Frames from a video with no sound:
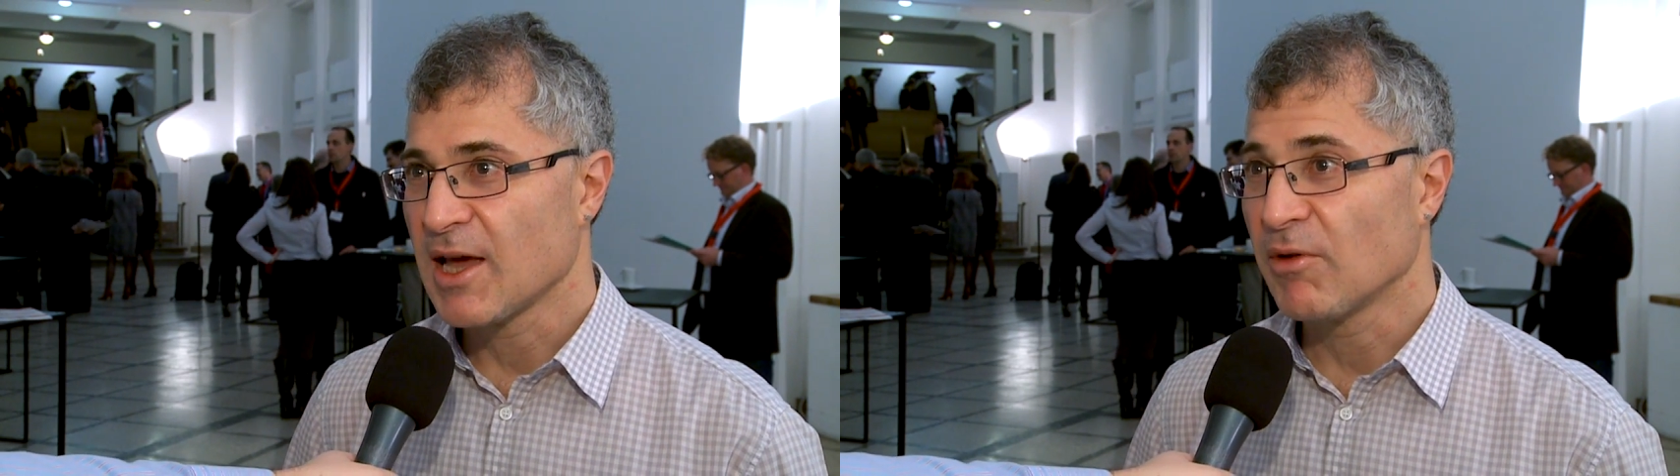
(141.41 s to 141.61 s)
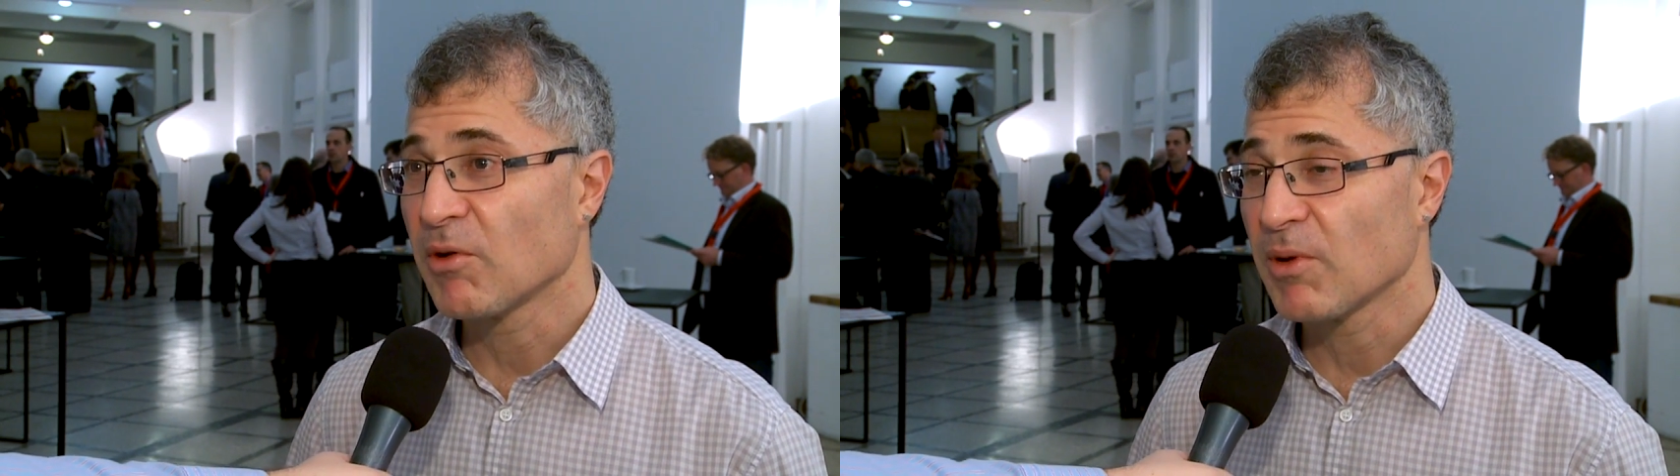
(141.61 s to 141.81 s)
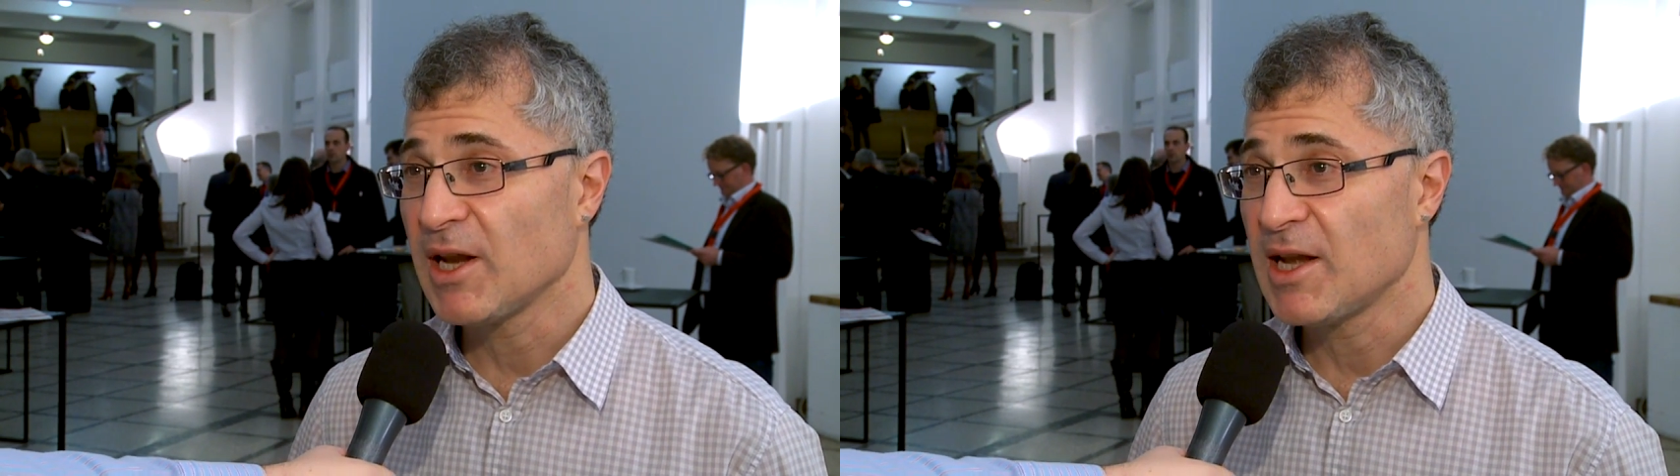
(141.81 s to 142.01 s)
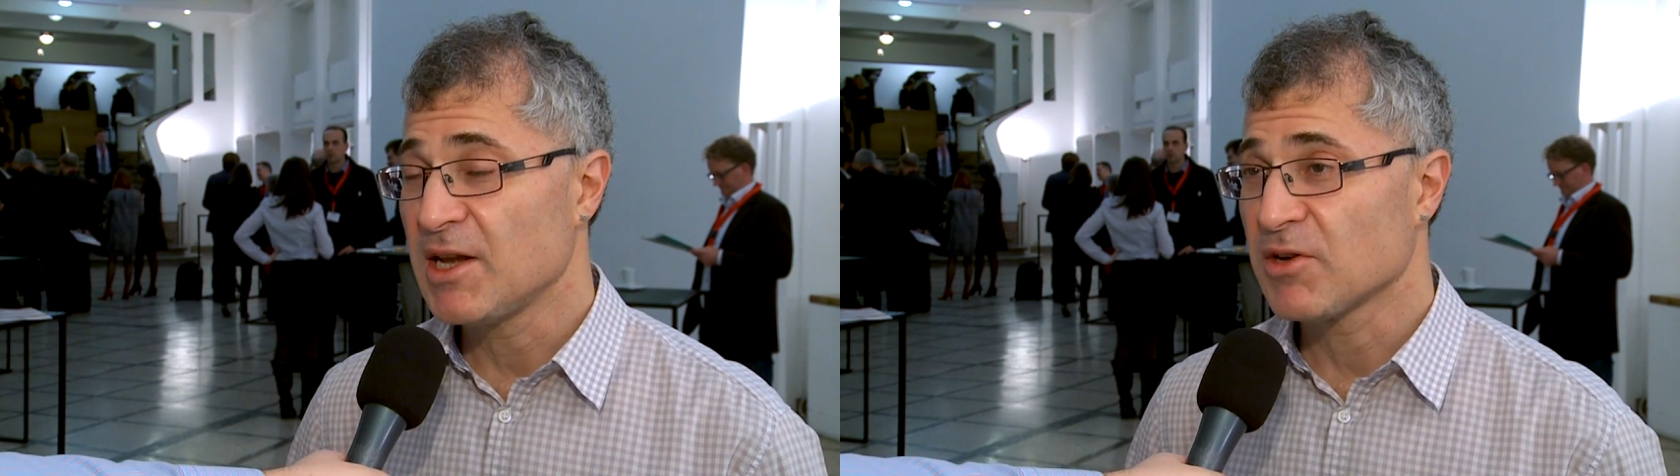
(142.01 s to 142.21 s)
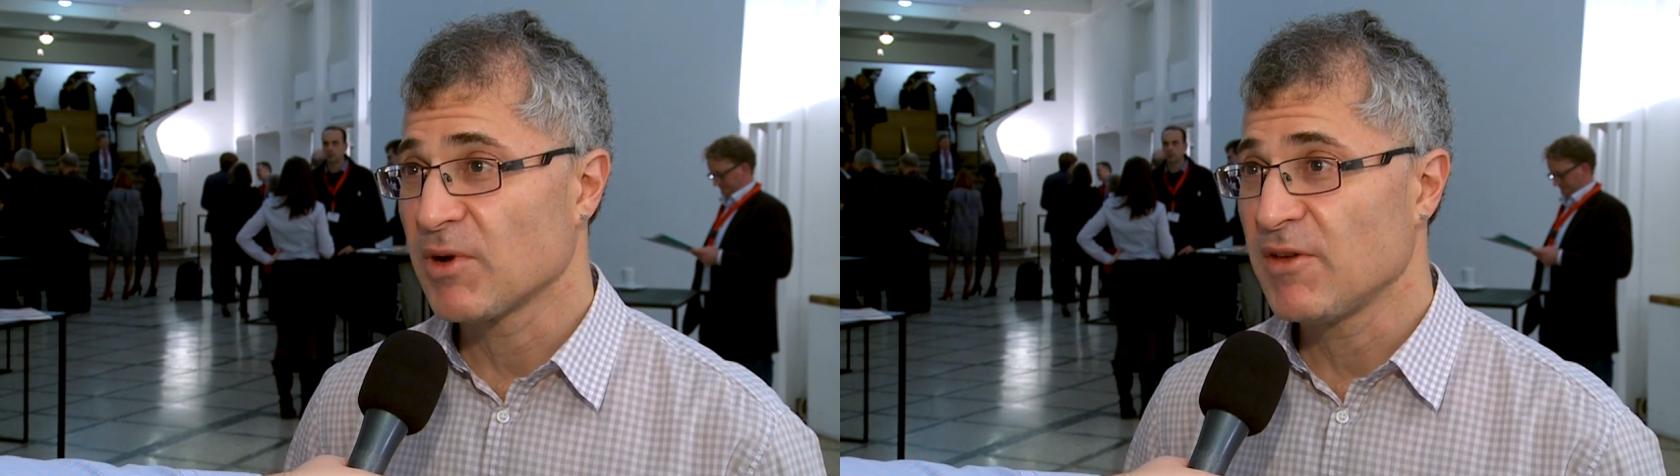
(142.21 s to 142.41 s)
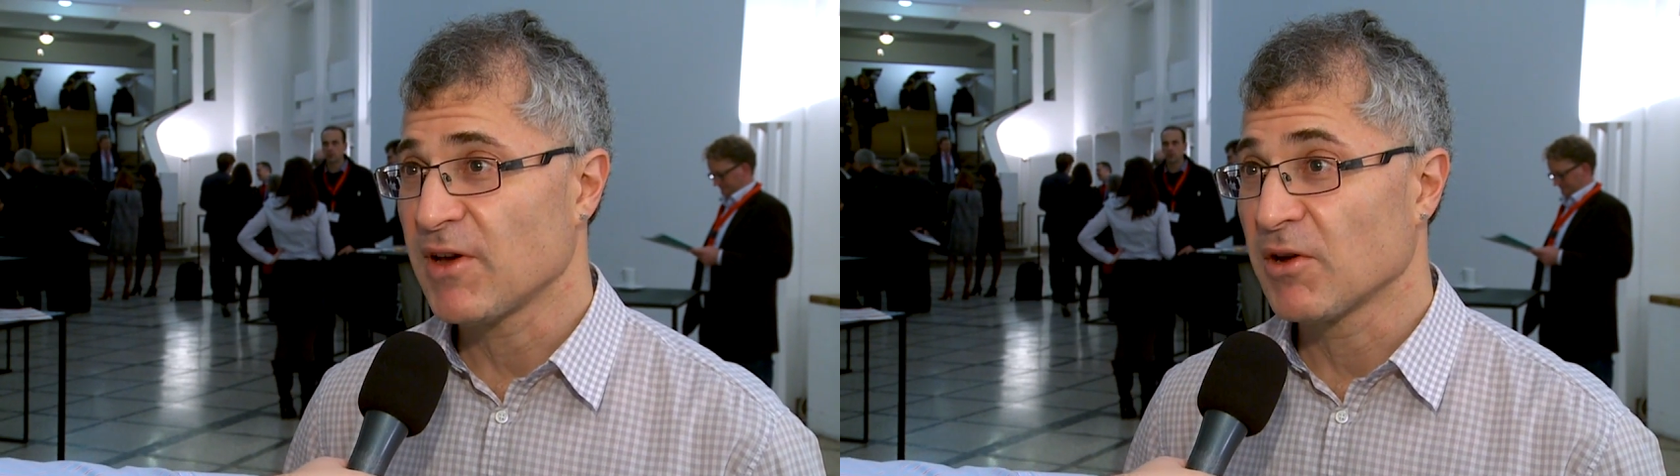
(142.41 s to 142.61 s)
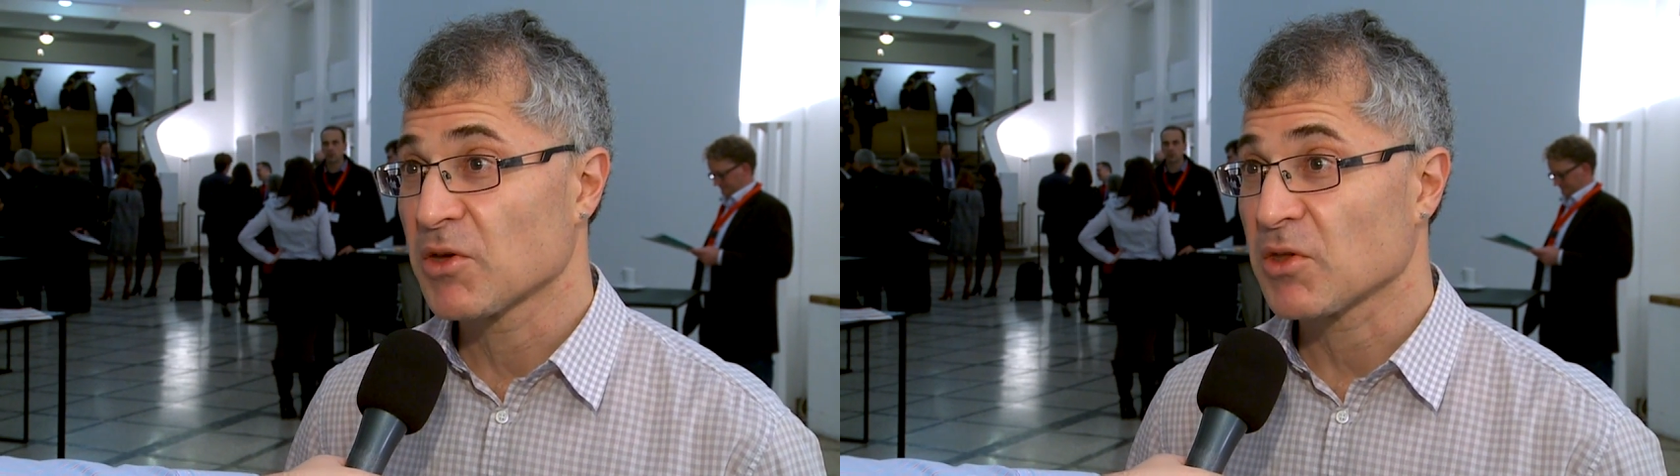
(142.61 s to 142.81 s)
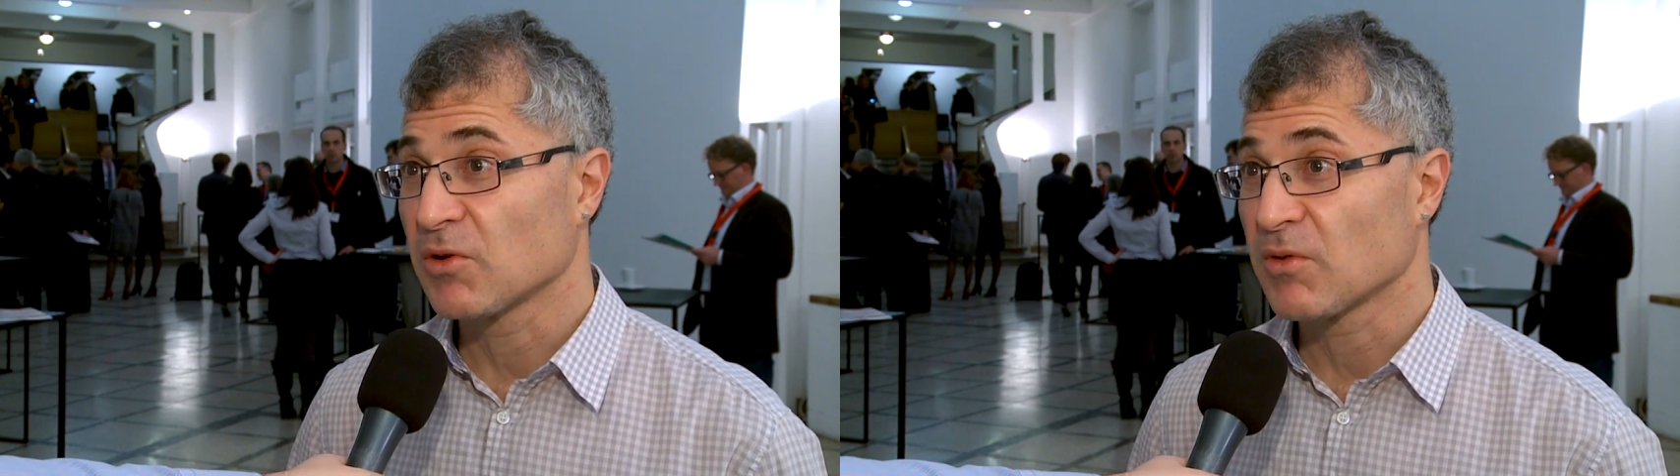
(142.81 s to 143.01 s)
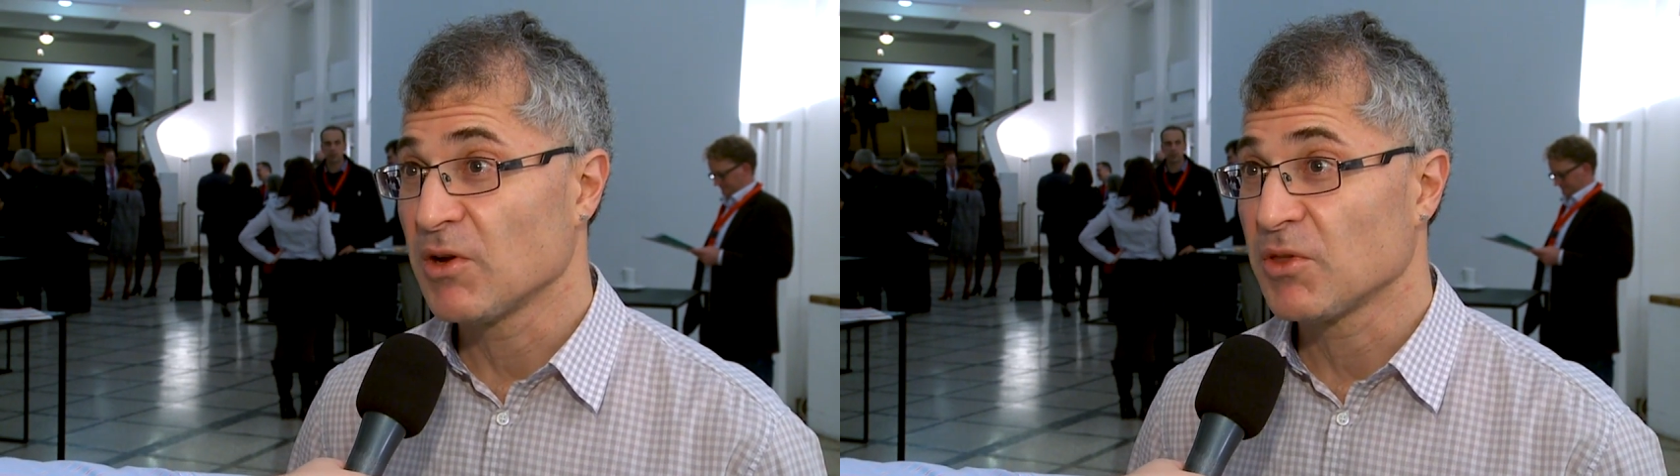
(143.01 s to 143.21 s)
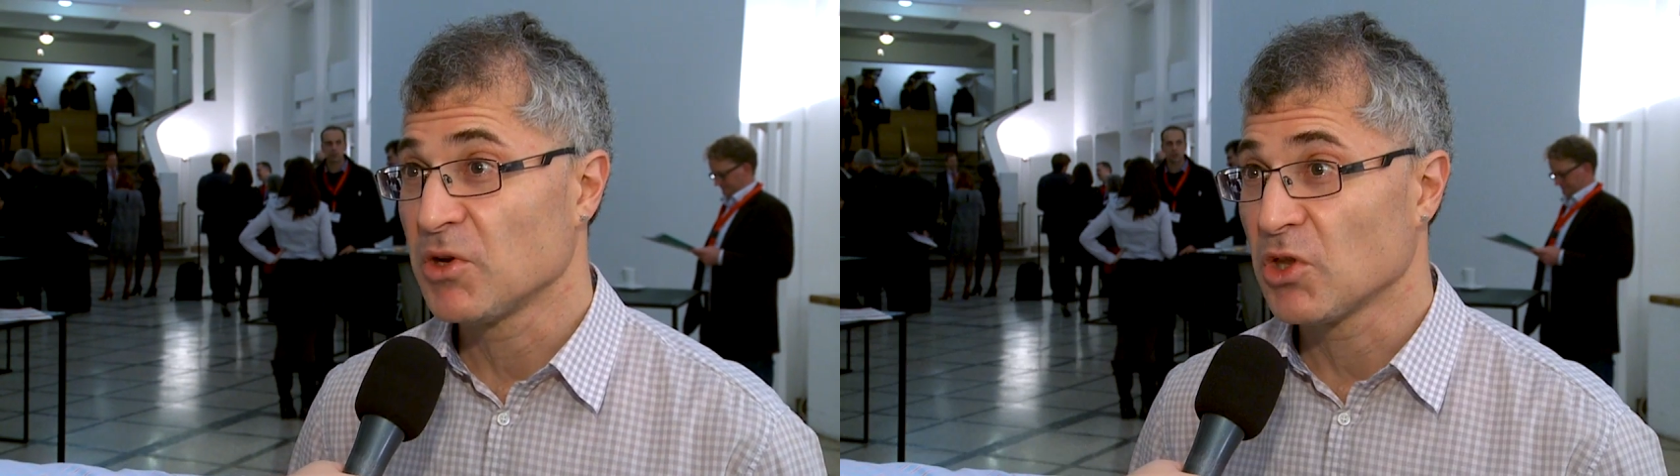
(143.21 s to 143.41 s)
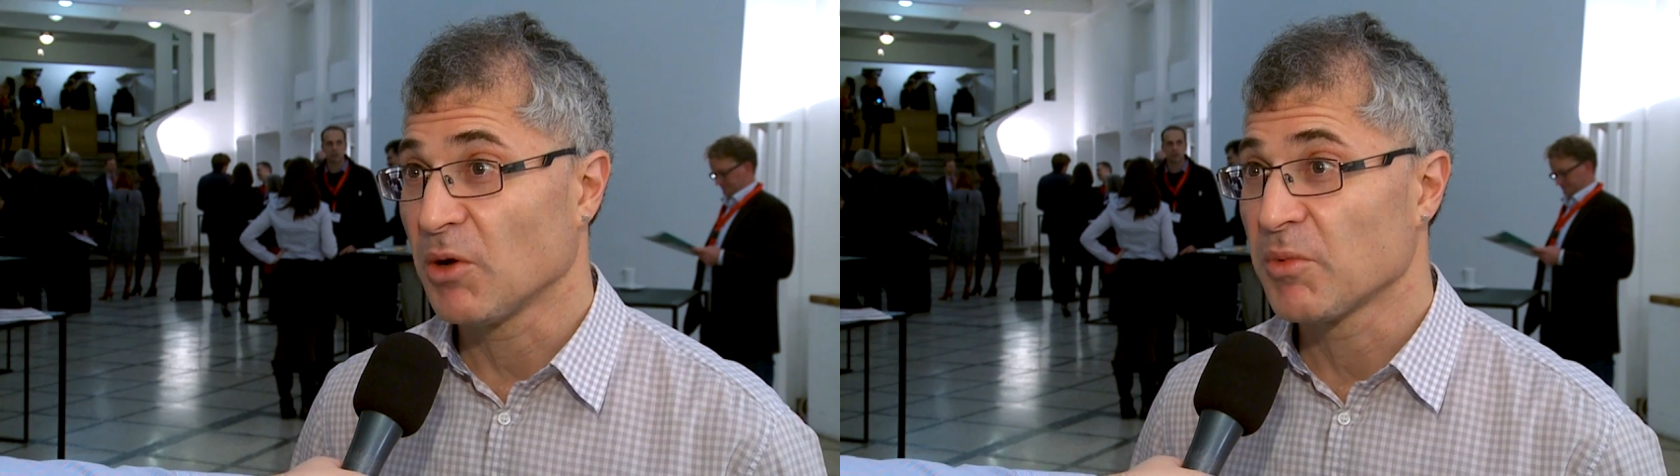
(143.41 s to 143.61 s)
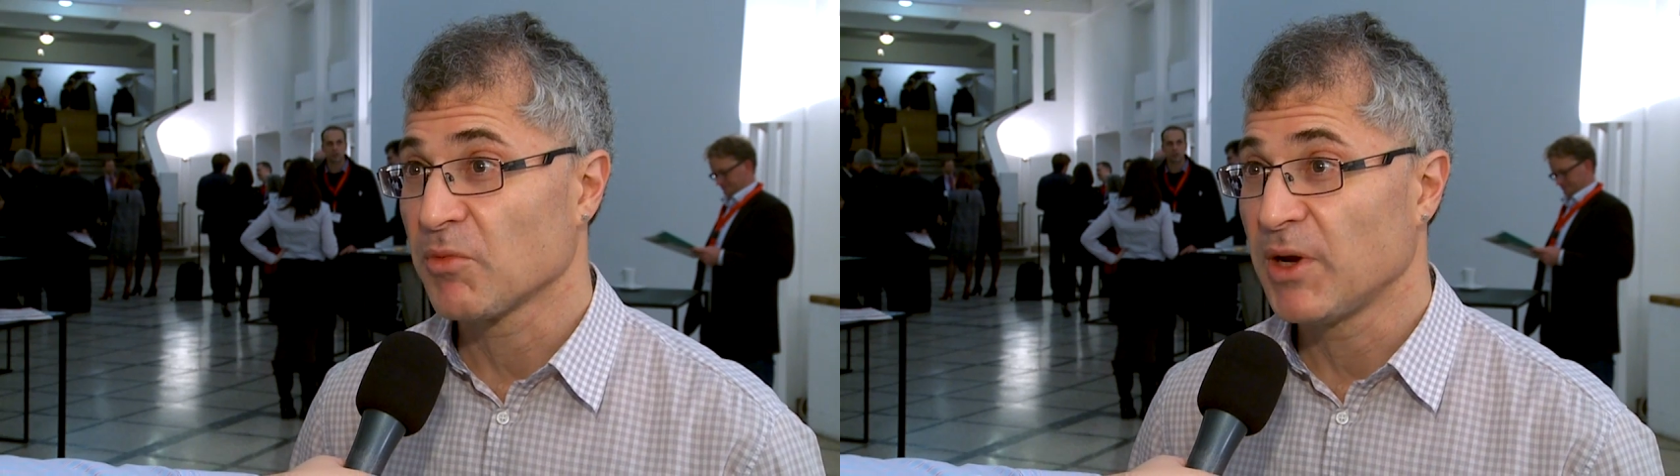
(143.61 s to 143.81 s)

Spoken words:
and we really need to refocus on growth and jobs,